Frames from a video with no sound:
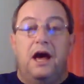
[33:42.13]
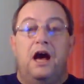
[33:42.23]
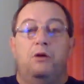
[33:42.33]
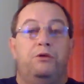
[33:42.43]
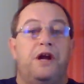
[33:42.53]

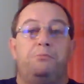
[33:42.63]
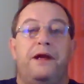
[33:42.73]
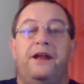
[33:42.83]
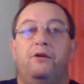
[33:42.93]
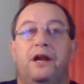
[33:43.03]
We're not
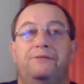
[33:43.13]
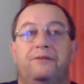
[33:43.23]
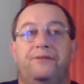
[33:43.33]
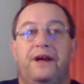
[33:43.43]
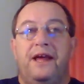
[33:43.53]
planning on
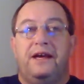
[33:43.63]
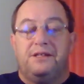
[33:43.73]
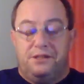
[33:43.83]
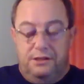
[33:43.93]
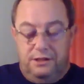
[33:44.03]
leaving
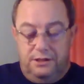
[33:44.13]
FedEx.